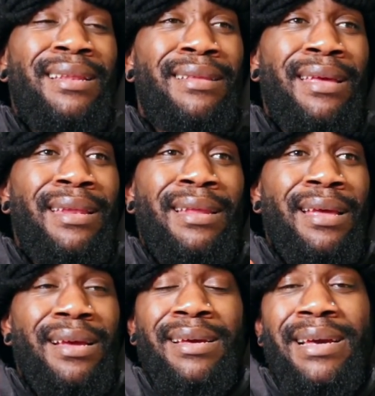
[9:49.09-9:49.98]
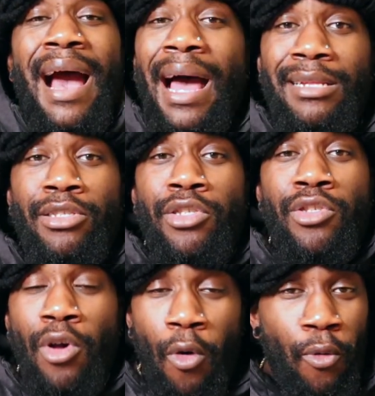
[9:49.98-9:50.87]
it got
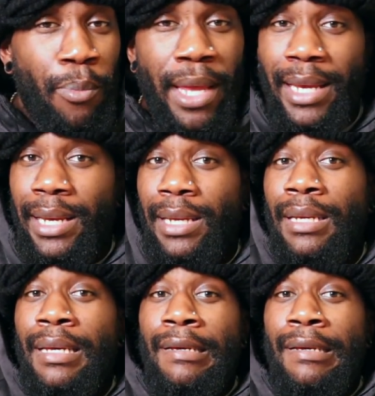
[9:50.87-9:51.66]
so many